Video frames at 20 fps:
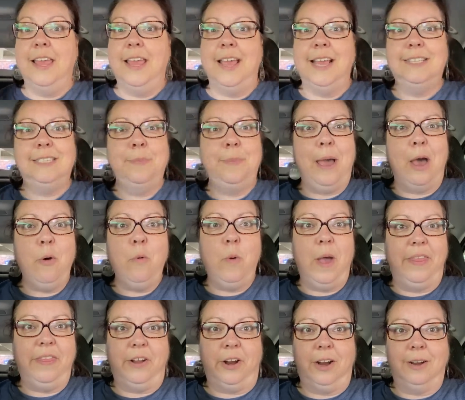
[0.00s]
It's about
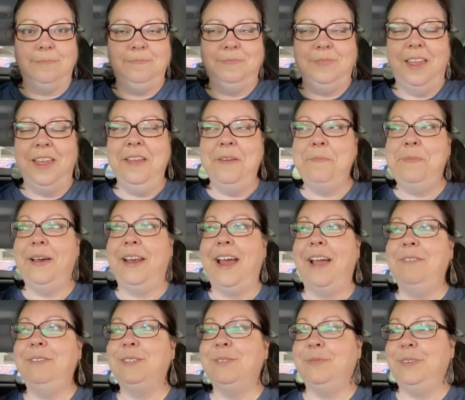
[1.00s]
weather, but
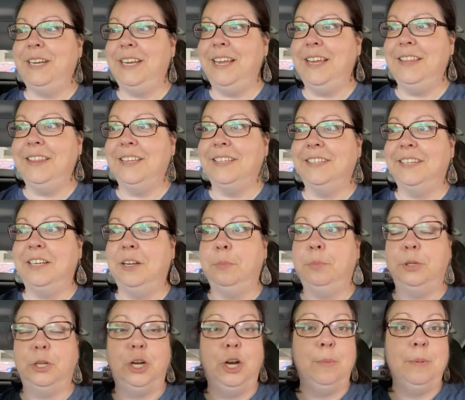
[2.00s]
I was reading the little
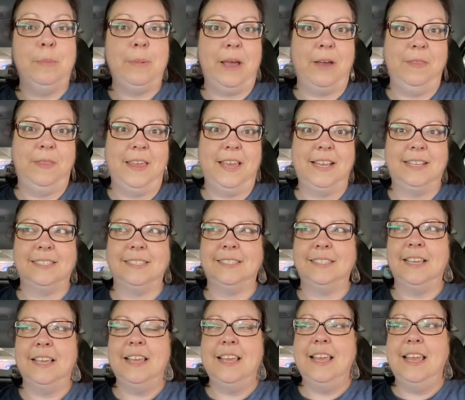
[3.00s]
blurb about this